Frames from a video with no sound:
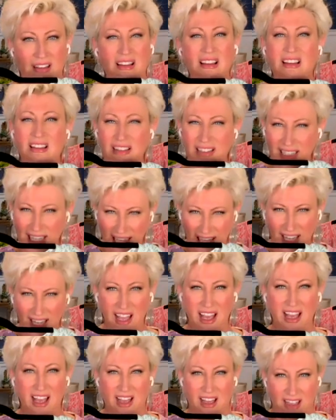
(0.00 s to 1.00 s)
So here's
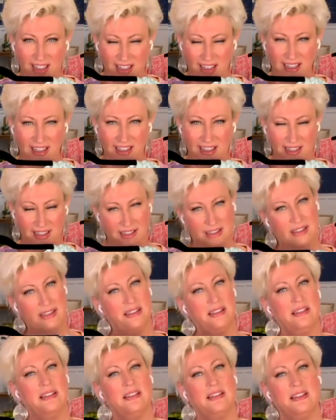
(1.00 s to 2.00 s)
yeah. the, I remember one
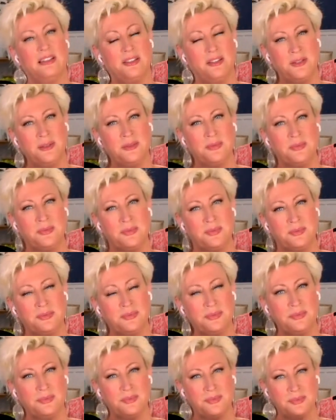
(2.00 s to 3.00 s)
time, so I was
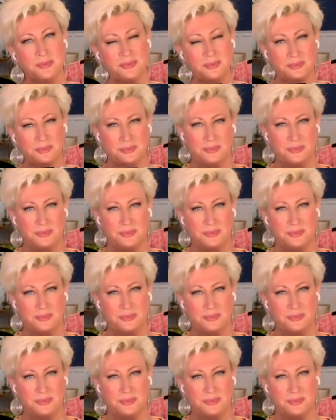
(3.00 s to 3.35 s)
shopping with my mom.